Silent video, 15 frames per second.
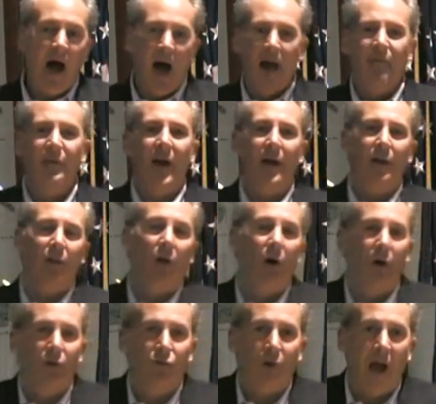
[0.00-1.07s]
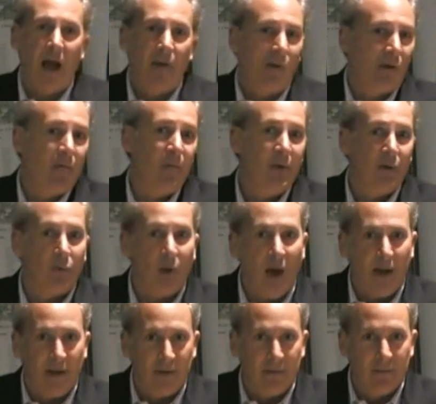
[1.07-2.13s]
I've got a long track record of being
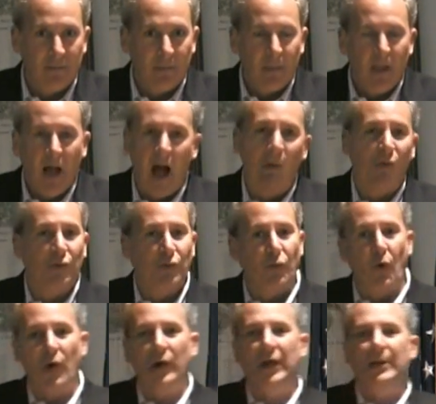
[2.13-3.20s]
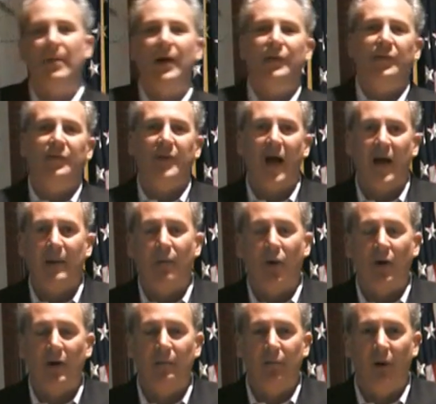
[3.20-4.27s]
right. I was warning about the stock
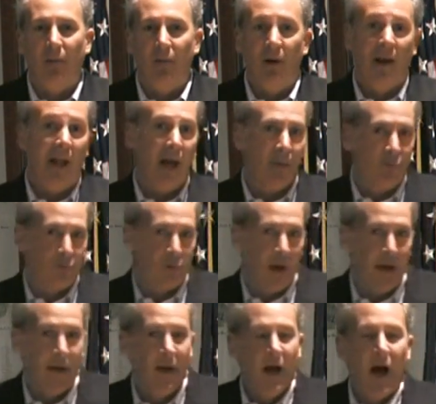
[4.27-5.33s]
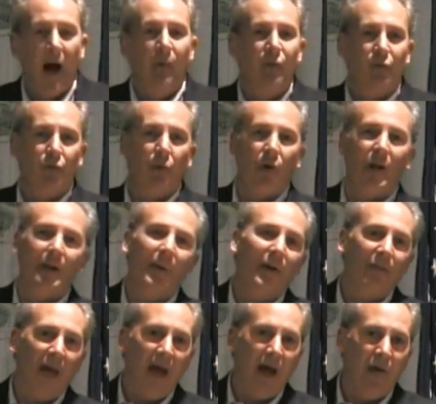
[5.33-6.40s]
market bubble, and I was right. I was warning
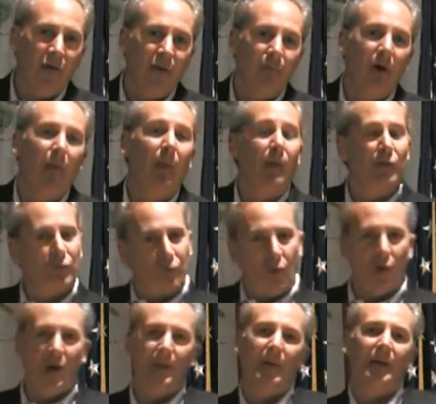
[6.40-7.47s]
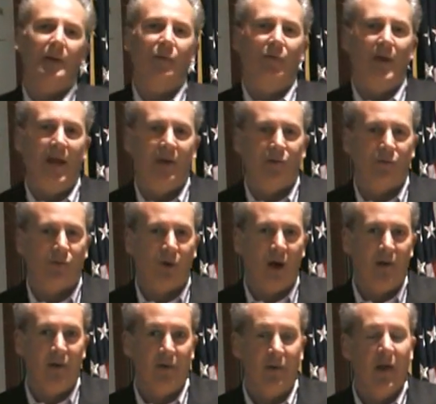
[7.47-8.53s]
about the housing bubble. I was warning about the financial
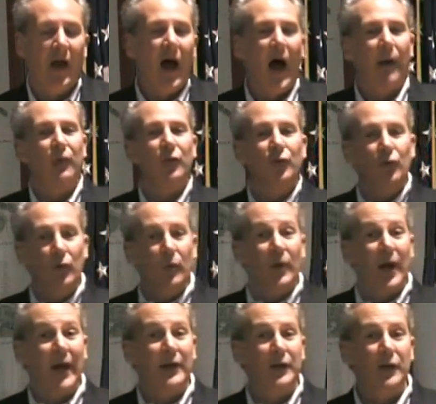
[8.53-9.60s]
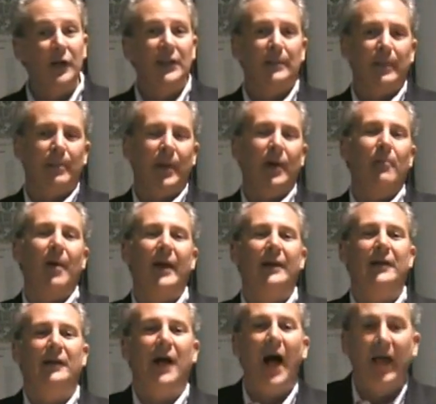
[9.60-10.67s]
crisis. I was doing what I could to prepare
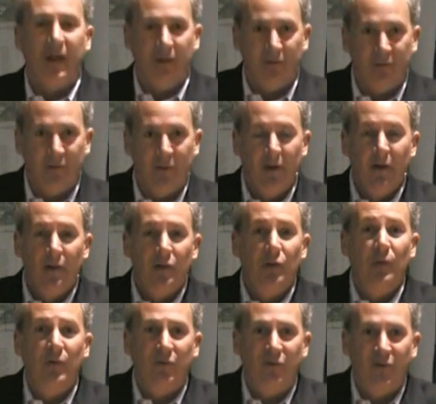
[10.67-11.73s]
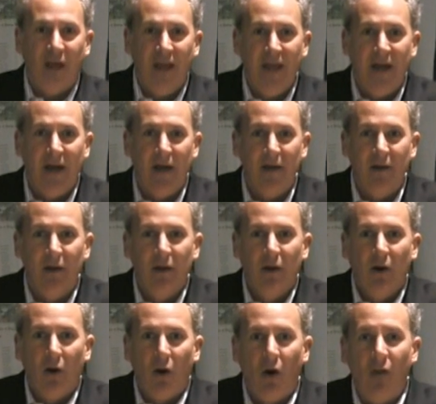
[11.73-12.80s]
my clients to withstand
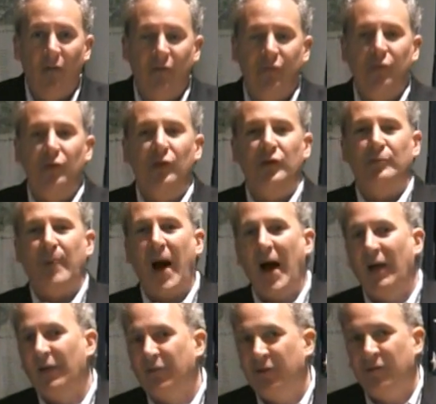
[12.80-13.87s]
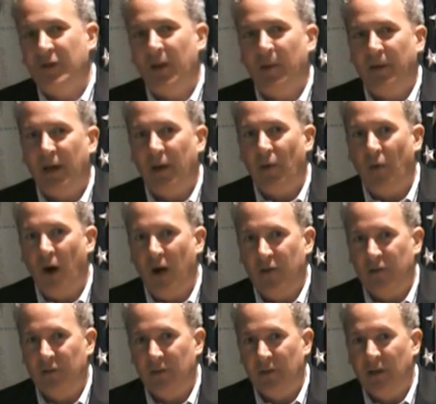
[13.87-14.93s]
all the foolish policies coming out of
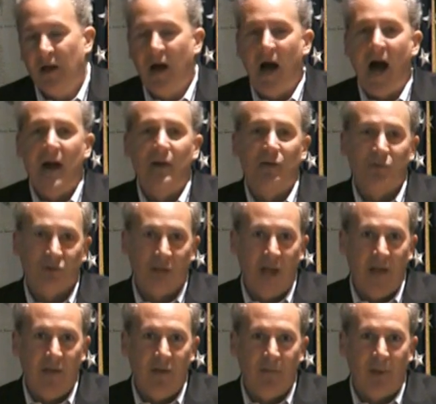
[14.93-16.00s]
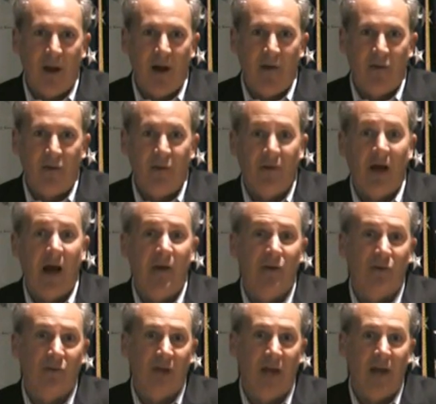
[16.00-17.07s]
Washington. I understand these policies. I
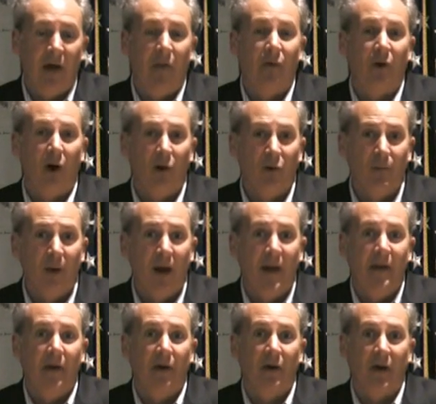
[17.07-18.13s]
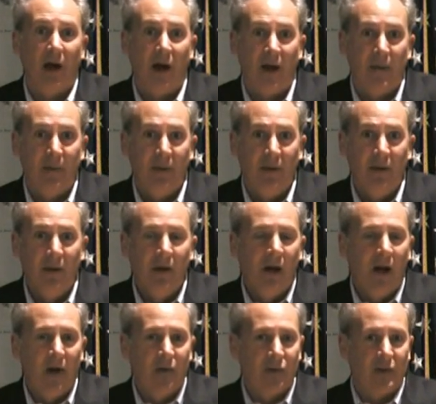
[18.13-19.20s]
understand how they're undermining our economy.
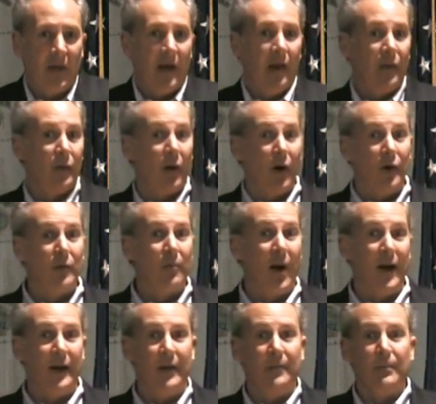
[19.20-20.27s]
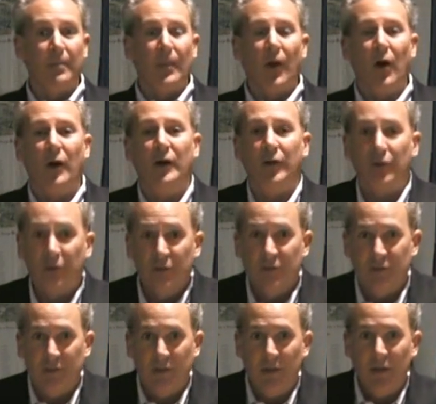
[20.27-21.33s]
I understand how they're undermining our
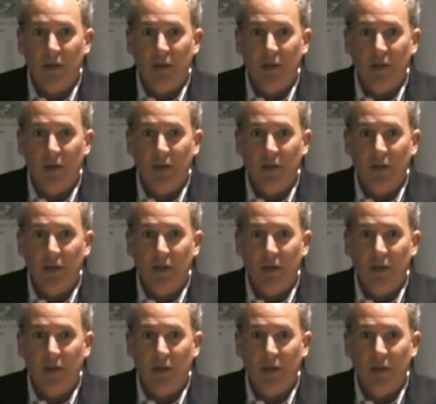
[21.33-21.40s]
currency.